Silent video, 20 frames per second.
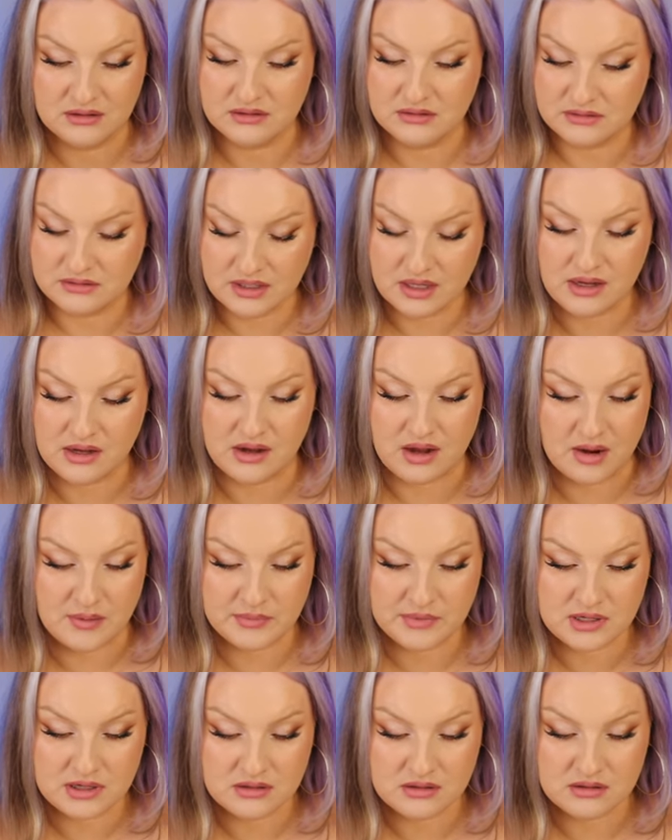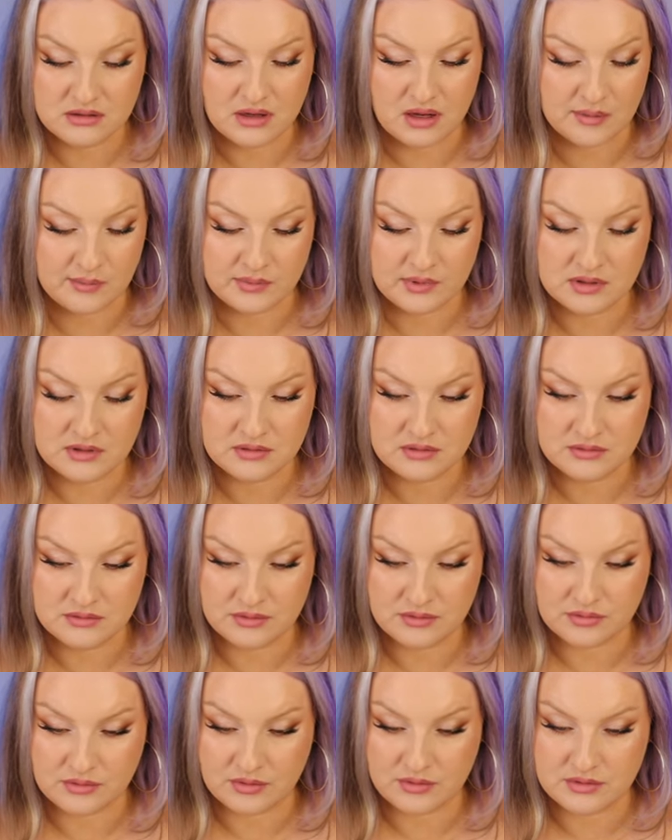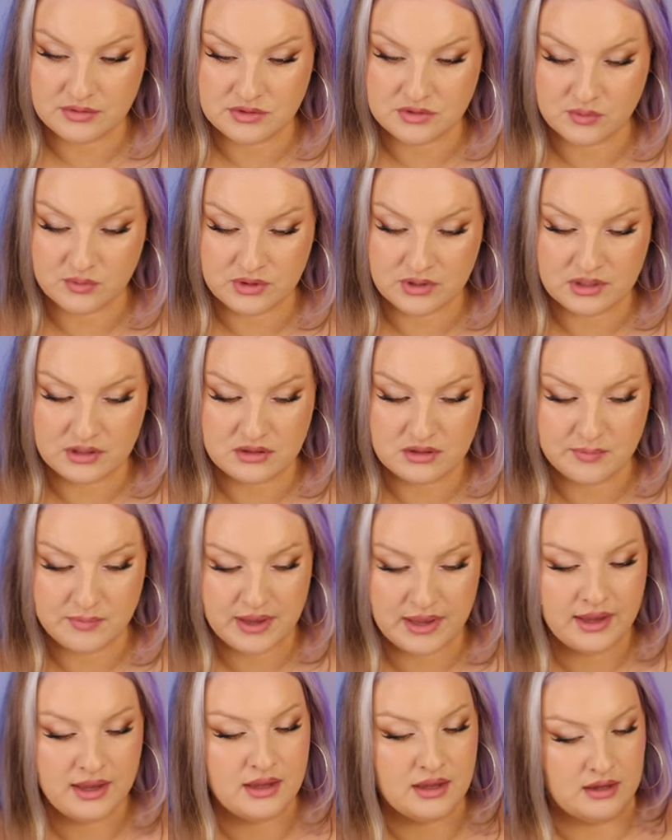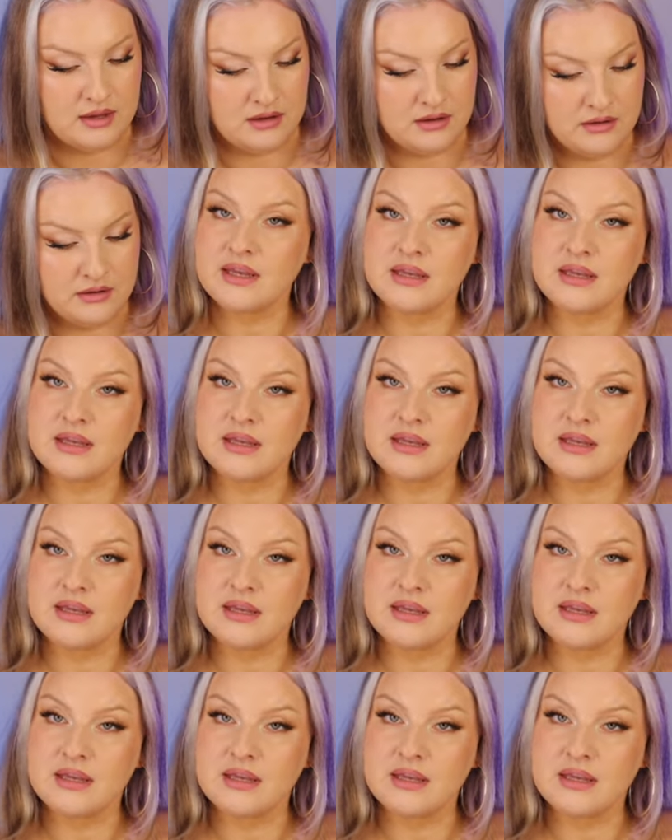Yeah, I'm gonna throw this one in the bag.